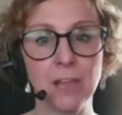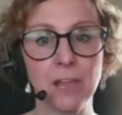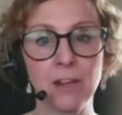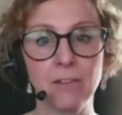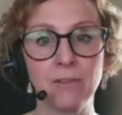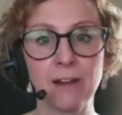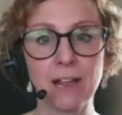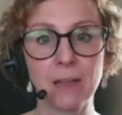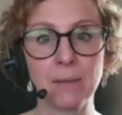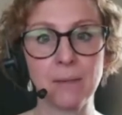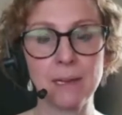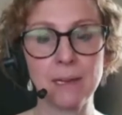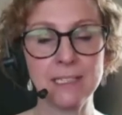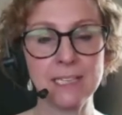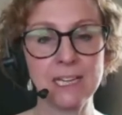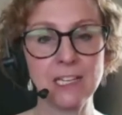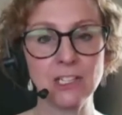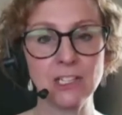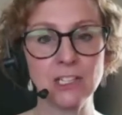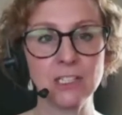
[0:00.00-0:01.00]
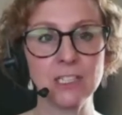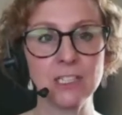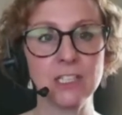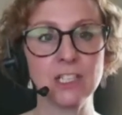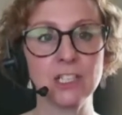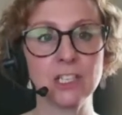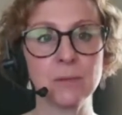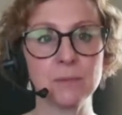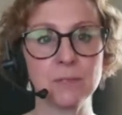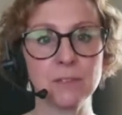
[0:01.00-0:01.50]
recommendations
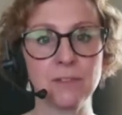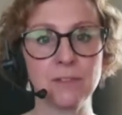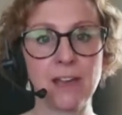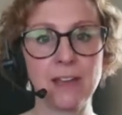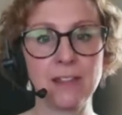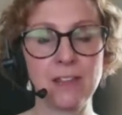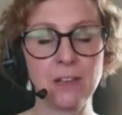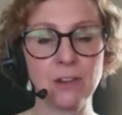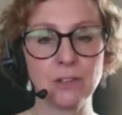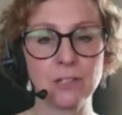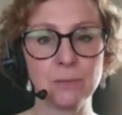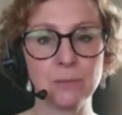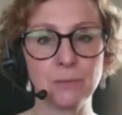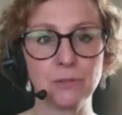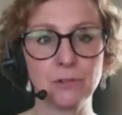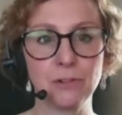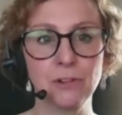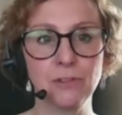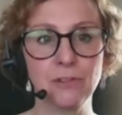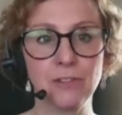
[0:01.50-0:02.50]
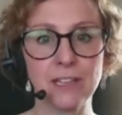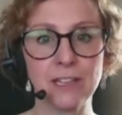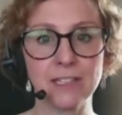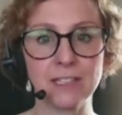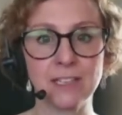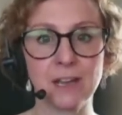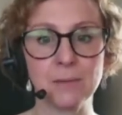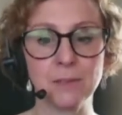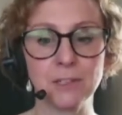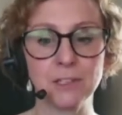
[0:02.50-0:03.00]
in terms of how they could improve their
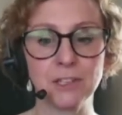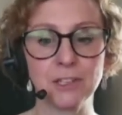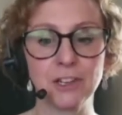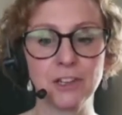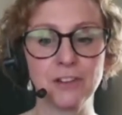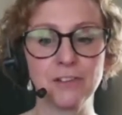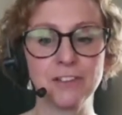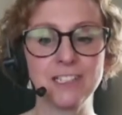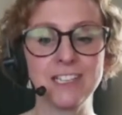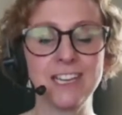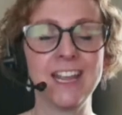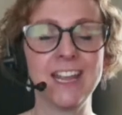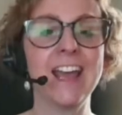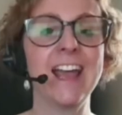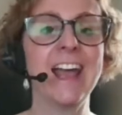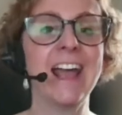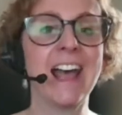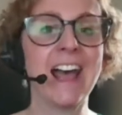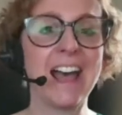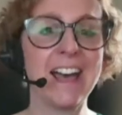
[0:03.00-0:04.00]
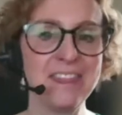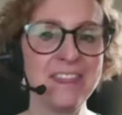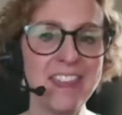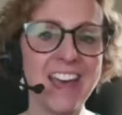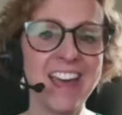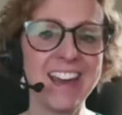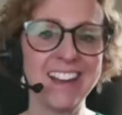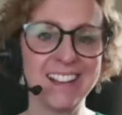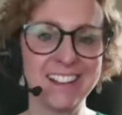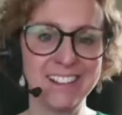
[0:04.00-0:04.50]
cybersecurity, and
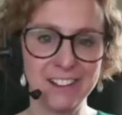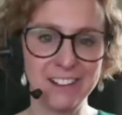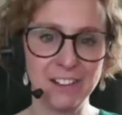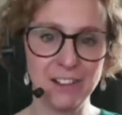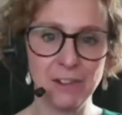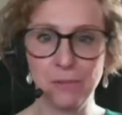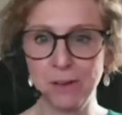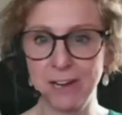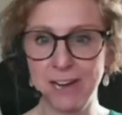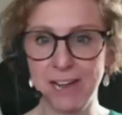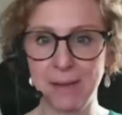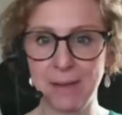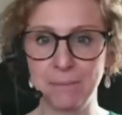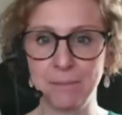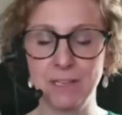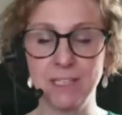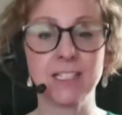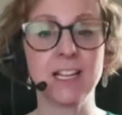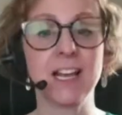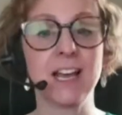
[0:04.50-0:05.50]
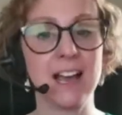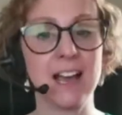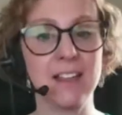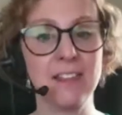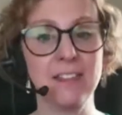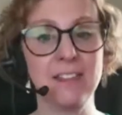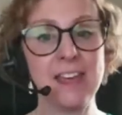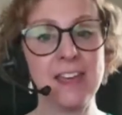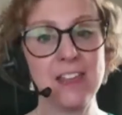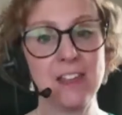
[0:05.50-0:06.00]
then another one happened,
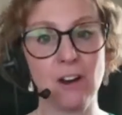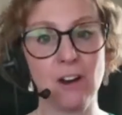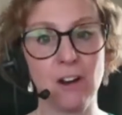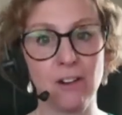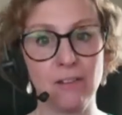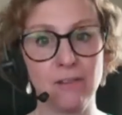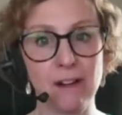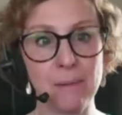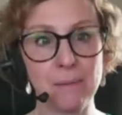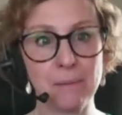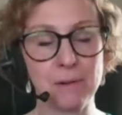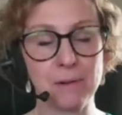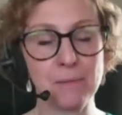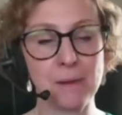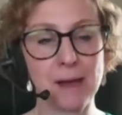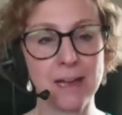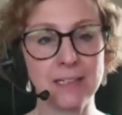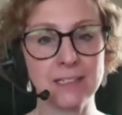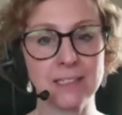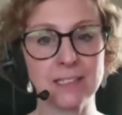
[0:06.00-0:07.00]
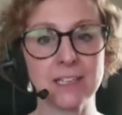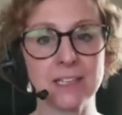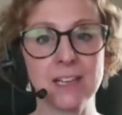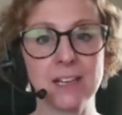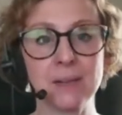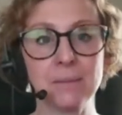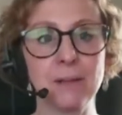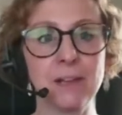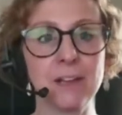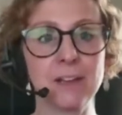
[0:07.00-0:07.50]
and they got a reprimand
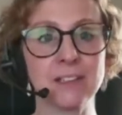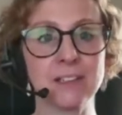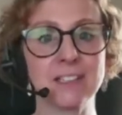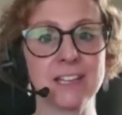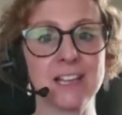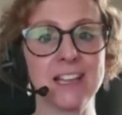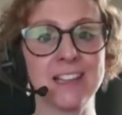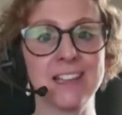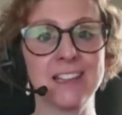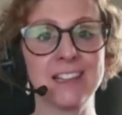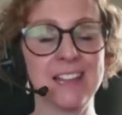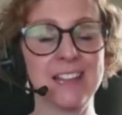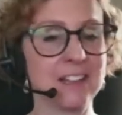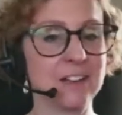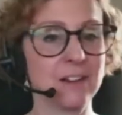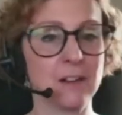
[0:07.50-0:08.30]
because the